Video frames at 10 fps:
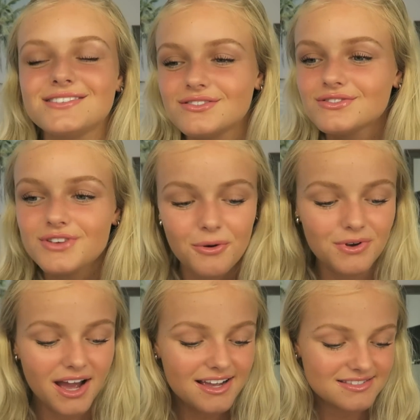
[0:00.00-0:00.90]
This is so
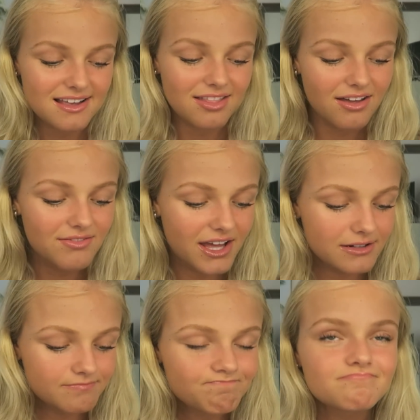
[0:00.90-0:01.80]
nice. I love
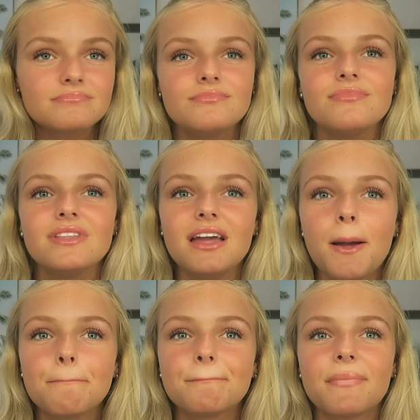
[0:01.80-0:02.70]
it.
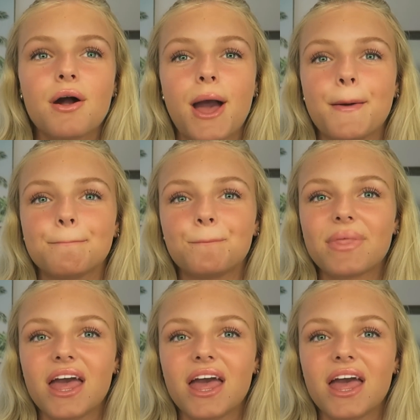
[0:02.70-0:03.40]
Okay.